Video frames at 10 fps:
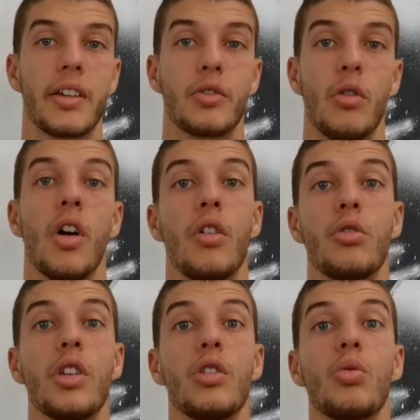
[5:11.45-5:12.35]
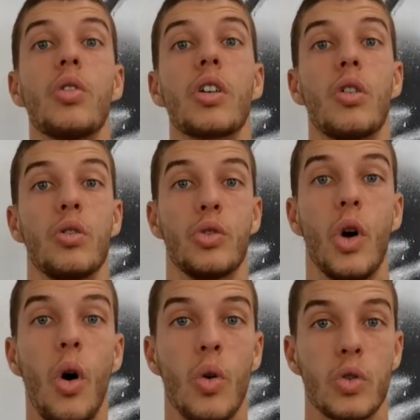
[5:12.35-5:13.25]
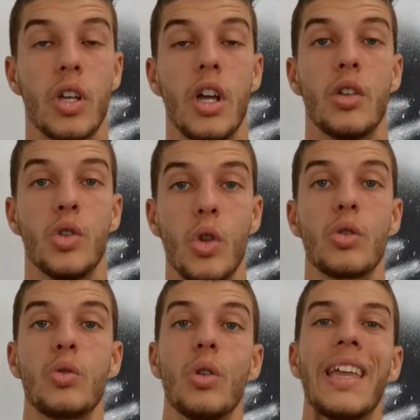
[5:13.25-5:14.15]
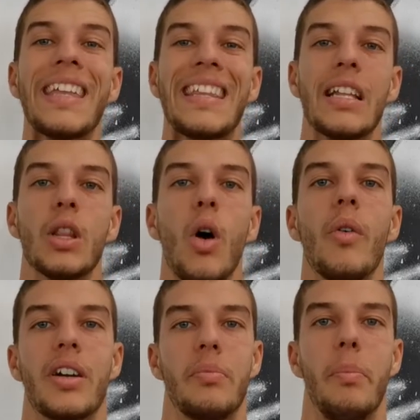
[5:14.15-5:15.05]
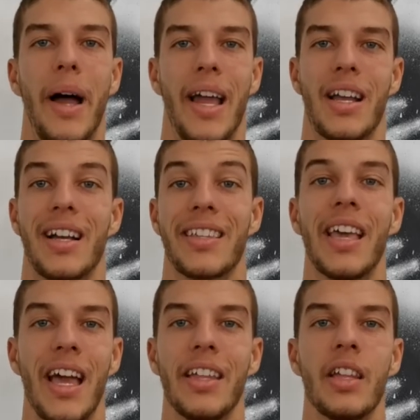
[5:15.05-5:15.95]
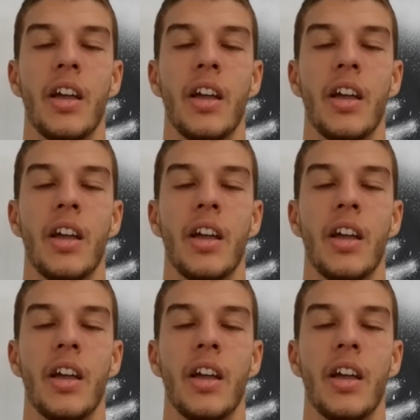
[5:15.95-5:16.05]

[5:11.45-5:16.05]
So you need to work on those, not to hit the lower back again.